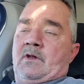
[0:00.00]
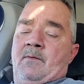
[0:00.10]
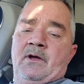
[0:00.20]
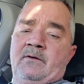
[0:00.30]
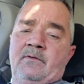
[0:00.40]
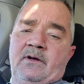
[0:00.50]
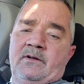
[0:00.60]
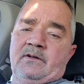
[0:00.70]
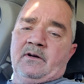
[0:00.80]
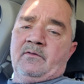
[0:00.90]
mean,
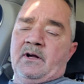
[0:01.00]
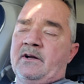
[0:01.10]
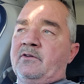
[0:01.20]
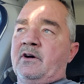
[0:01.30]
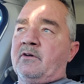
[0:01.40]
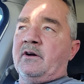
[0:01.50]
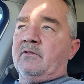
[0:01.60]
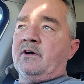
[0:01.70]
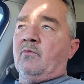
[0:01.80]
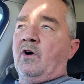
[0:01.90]
you know, I know y'all get
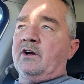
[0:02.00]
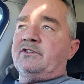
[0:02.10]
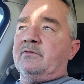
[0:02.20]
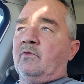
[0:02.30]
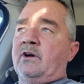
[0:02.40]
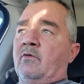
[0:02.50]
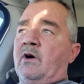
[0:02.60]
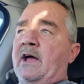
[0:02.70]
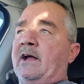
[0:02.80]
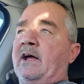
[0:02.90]
on here and watch. We don't
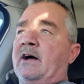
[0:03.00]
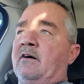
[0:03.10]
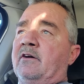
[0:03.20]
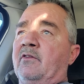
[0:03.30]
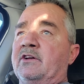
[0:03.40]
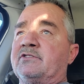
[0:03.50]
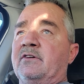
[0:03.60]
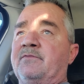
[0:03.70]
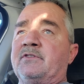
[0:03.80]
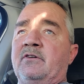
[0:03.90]
hang out and all that
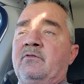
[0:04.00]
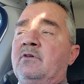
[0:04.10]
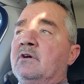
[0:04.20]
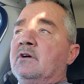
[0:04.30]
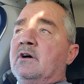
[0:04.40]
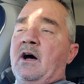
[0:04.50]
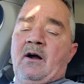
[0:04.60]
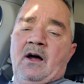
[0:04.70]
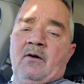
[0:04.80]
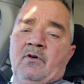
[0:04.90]
stuff. So
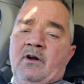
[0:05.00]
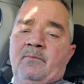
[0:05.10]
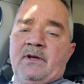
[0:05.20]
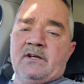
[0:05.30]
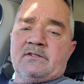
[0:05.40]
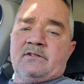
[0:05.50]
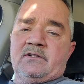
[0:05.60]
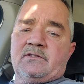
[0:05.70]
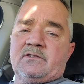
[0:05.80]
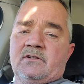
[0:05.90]
I run a
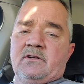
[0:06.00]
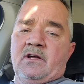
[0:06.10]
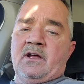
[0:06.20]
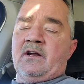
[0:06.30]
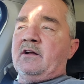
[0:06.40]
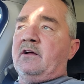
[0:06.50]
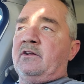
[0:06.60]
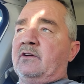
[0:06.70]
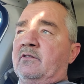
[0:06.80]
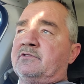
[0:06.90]
business,
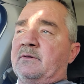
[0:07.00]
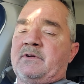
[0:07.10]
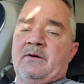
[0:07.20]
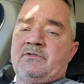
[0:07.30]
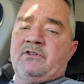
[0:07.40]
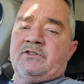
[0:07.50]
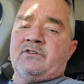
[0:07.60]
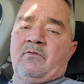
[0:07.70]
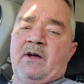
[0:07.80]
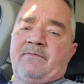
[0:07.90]
and you know, sometimes you just
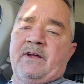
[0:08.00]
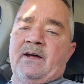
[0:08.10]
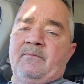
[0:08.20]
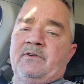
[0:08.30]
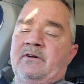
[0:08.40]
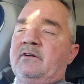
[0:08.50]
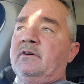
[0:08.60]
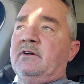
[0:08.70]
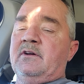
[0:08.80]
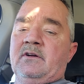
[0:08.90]
don't have time to
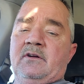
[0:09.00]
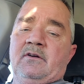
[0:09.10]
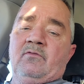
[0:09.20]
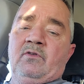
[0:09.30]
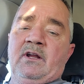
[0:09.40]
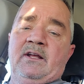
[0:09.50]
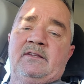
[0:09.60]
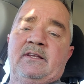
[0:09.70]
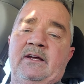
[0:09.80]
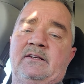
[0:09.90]
really
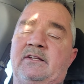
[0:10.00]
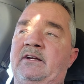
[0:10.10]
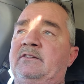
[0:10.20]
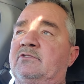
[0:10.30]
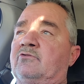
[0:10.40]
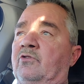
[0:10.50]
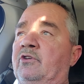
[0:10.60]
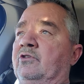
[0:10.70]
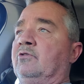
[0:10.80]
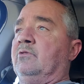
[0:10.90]
think things
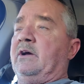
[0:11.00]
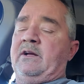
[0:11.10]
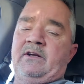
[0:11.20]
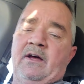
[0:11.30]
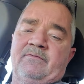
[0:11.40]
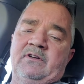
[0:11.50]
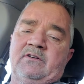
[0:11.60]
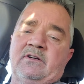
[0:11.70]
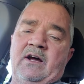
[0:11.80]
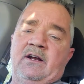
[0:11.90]
through, and you have to
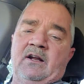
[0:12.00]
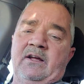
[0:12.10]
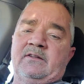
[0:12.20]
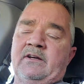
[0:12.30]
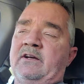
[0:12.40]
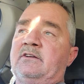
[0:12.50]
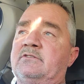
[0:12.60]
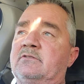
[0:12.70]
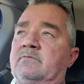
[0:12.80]
kind of let things